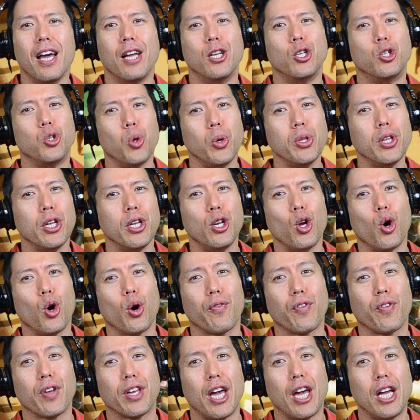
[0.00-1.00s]
Join the
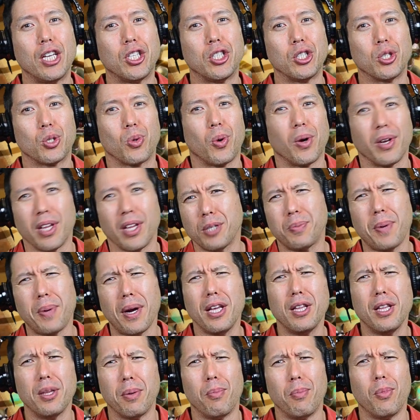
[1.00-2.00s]
notification squad. That's
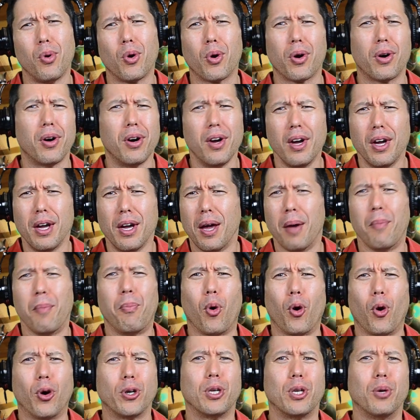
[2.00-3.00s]
probably the more
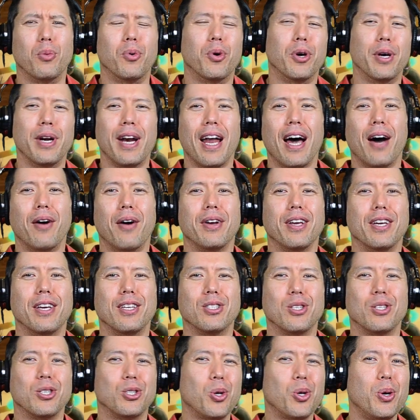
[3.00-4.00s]
important one
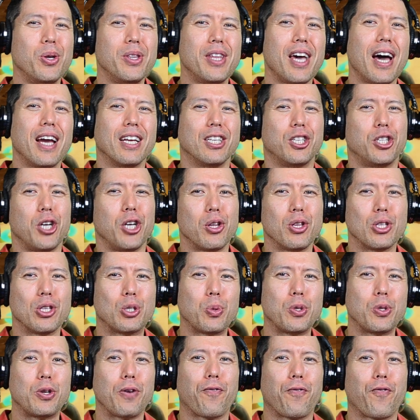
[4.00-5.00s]
nowadays. So join that and share
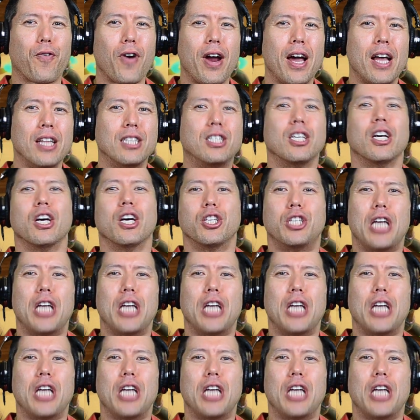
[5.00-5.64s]
this with your friends.